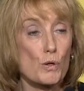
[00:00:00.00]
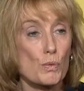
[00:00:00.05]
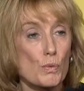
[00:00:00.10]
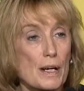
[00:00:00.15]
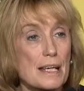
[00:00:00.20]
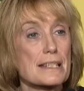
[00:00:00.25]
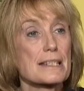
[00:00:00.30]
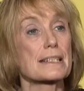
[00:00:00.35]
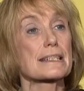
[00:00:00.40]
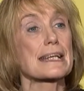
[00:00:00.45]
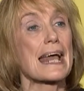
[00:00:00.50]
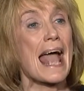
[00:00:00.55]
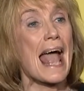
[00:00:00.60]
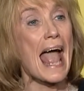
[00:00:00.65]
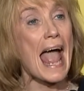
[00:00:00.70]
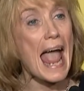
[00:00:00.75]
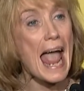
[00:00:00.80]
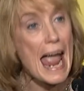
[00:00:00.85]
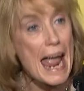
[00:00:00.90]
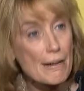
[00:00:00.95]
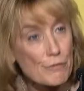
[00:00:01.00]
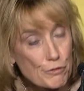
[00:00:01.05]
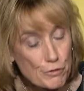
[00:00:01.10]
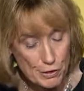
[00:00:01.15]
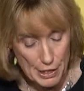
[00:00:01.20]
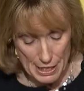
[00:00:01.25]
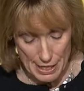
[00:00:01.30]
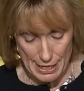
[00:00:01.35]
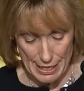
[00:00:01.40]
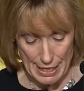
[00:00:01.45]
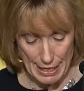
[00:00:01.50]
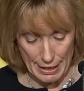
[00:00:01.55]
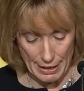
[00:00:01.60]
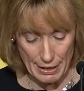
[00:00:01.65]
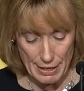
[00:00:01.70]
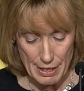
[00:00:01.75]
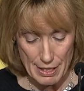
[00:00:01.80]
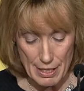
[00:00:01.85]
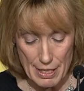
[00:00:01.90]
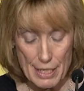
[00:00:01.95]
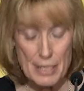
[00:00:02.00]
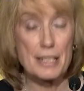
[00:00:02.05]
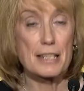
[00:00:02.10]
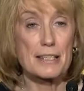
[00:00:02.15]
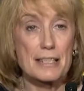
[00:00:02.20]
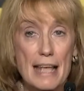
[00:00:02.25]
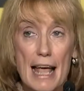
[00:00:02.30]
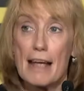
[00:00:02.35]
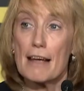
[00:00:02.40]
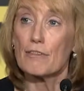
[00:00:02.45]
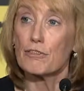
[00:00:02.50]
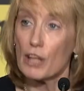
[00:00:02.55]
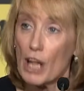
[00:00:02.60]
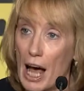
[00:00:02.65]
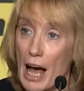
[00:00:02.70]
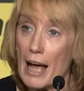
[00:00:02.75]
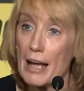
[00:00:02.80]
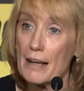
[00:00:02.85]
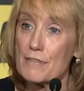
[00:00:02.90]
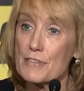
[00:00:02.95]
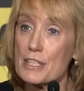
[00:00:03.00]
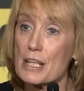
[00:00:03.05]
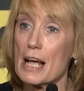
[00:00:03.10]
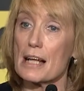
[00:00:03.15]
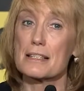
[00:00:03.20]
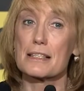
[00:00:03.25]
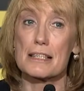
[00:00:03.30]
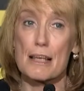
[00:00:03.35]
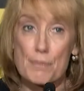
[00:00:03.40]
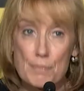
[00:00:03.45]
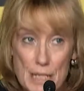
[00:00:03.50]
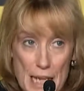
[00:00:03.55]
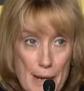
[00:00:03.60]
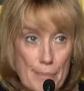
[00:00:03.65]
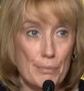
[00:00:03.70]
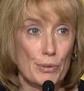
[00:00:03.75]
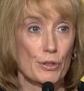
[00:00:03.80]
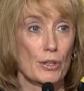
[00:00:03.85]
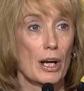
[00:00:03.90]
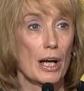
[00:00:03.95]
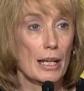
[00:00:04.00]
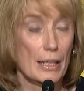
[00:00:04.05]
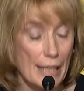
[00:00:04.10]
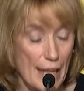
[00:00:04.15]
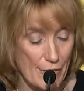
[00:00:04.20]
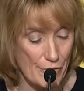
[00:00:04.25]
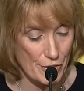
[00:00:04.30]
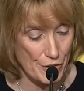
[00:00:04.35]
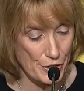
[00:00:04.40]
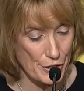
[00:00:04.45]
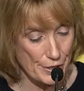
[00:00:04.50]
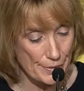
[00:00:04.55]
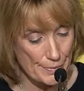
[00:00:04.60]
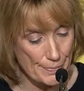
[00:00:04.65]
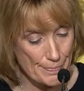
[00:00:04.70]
risked everything to save lives on September 11th.